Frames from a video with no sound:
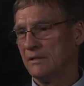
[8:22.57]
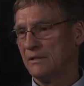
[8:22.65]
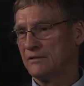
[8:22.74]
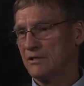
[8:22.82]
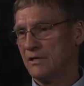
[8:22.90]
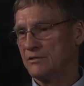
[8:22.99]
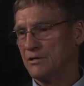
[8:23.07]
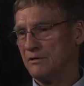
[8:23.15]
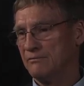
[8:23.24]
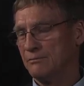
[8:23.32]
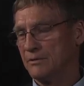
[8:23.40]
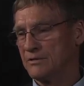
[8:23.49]
uh, charge
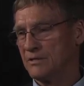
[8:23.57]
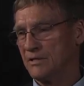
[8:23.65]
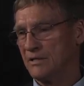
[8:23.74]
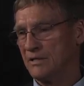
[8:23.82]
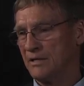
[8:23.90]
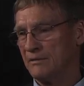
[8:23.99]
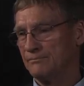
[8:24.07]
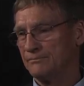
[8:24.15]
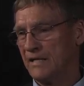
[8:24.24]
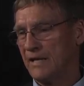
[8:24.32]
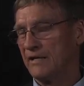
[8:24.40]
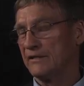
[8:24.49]
of was the uh,
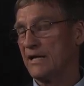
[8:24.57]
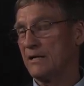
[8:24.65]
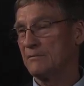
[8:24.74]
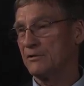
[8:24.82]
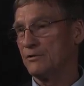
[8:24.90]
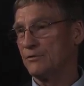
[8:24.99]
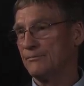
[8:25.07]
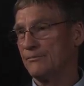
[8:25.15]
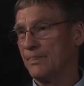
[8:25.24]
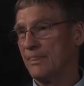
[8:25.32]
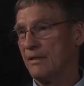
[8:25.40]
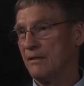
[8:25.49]
anti-tank platoon,
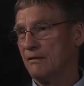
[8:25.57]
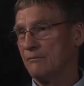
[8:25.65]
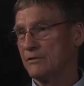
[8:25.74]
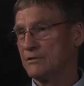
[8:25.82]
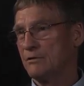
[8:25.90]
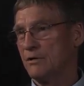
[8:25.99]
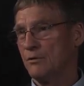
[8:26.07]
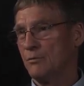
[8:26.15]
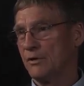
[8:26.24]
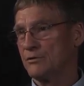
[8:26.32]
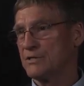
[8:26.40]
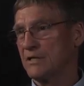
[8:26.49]
which uh,
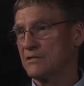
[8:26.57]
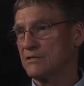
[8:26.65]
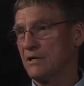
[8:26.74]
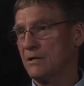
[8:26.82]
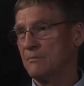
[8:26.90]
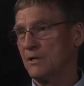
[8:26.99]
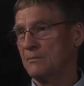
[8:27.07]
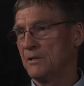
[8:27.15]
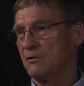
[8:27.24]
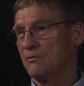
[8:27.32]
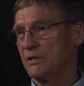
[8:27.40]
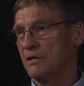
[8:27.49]
one oh six uh,
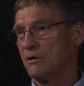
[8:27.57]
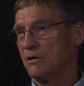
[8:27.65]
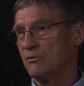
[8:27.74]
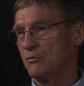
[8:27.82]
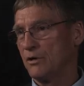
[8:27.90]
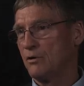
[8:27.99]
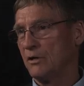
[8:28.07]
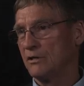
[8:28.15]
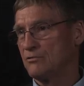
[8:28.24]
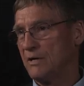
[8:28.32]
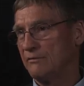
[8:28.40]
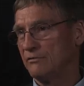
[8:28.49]
millimeter reco
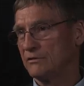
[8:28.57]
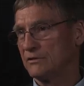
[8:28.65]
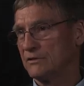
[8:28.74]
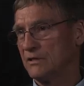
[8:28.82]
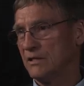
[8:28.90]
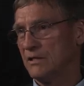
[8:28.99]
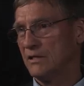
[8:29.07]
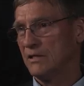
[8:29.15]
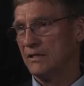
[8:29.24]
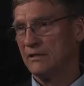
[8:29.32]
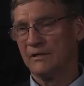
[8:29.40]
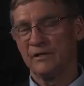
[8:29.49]
recoilless rifles.
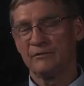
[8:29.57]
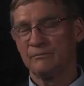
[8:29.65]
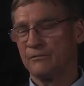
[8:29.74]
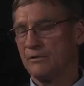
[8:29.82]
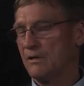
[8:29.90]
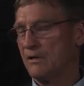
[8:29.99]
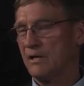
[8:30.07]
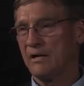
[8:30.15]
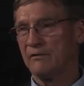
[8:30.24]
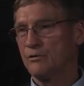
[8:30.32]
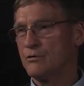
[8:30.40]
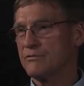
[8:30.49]
Not a
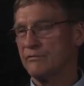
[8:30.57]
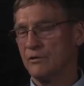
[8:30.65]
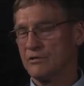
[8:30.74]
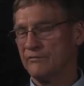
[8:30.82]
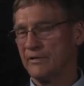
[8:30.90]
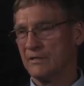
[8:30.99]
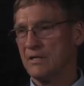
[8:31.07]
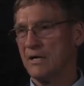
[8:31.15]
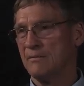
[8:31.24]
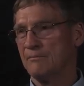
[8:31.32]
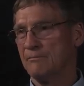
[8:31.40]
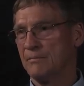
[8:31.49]
lot of use for those in
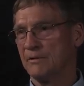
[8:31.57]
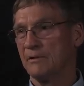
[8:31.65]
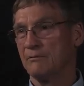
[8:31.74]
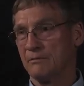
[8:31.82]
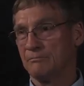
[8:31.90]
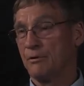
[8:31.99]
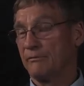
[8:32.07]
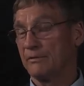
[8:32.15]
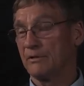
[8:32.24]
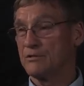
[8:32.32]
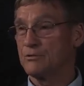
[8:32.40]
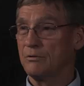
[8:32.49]
Vietnam, but they were
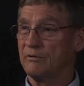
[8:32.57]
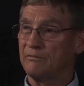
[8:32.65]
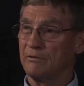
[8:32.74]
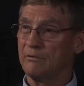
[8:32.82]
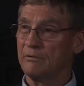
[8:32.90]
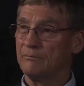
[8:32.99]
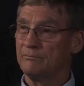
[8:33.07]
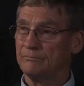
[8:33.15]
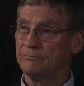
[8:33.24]
perfectly suited for